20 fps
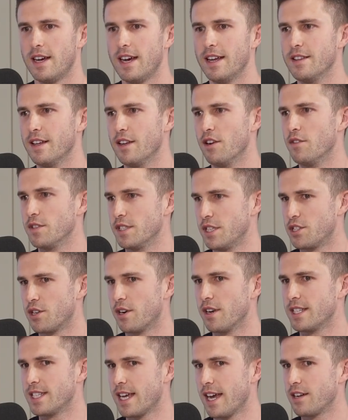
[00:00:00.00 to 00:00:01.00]
and then obviously
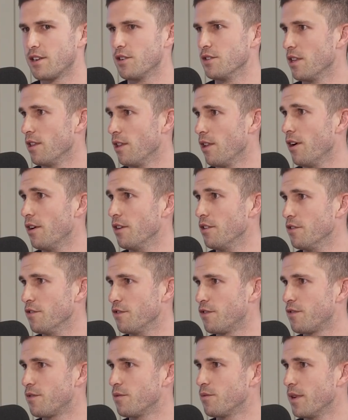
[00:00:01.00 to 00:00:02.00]
trying to take on the load
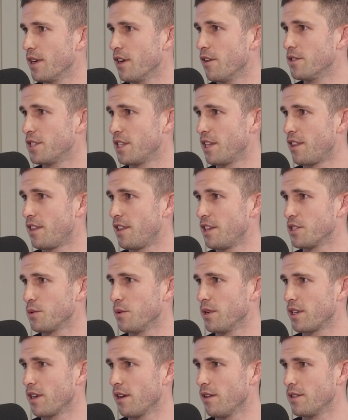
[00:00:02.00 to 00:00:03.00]
of when obviously things
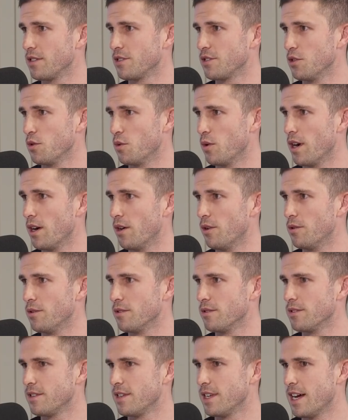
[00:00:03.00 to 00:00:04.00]
weren't going too
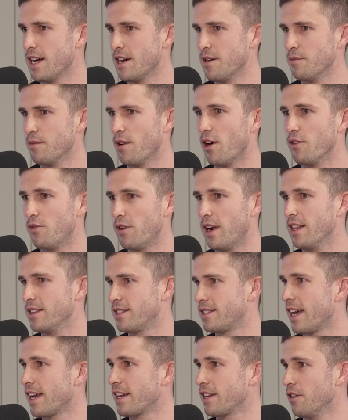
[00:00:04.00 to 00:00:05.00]
well. I'd rather
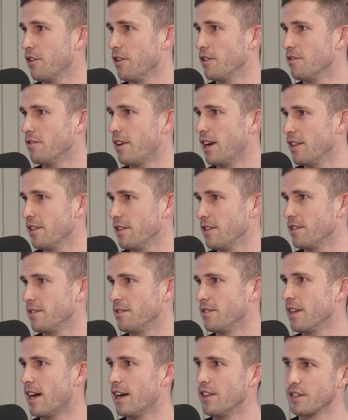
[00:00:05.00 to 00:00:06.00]
take it on rather
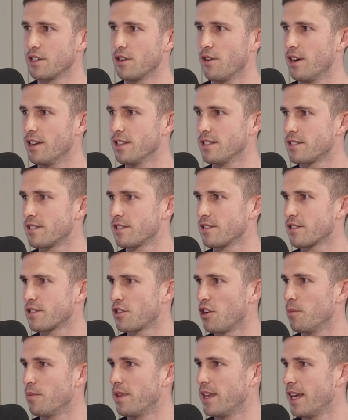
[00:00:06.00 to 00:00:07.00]
than other guys
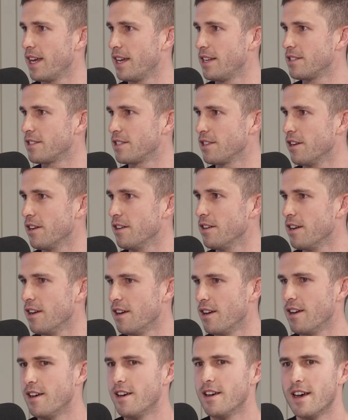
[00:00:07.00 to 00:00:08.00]
cop the heat. So
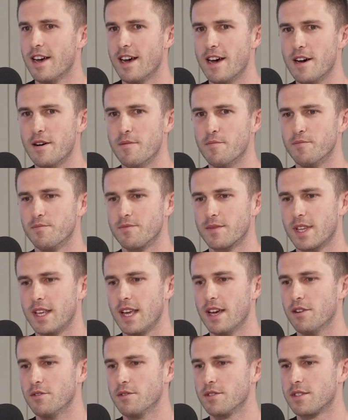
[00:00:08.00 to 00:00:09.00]

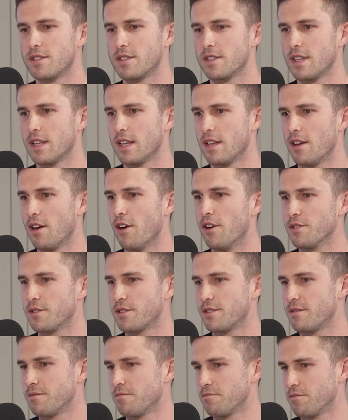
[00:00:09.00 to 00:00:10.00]
yeah, I
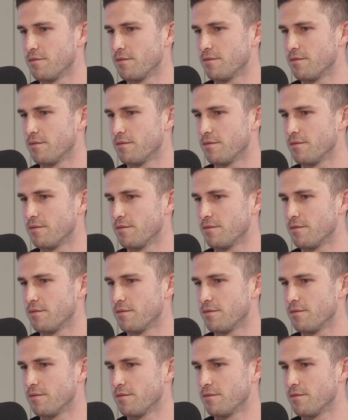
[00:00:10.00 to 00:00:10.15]
was.